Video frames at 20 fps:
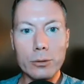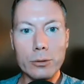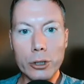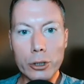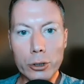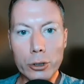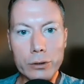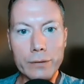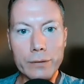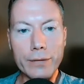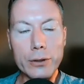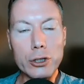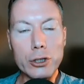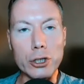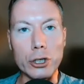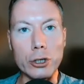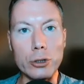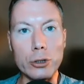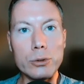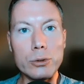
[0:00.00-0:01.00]
news for
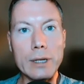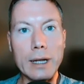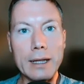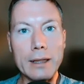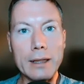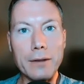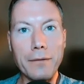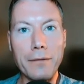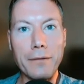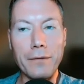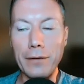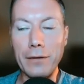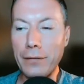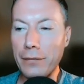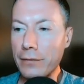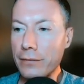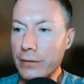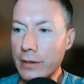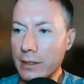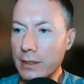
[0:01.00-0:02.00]
Tuesday, the
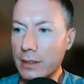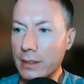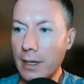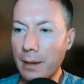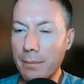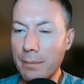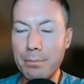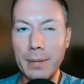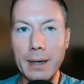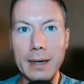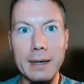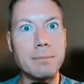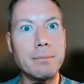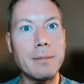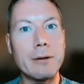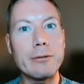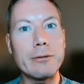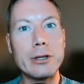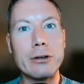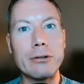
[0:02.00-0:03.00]
5th of December.
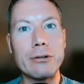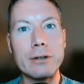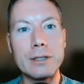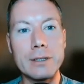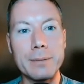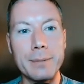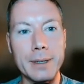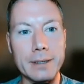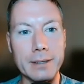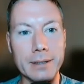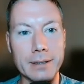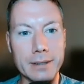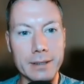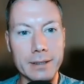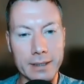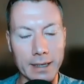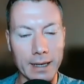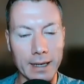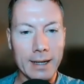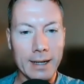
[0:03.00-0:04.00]
Merry
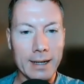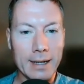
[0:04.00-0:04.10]
Christmas.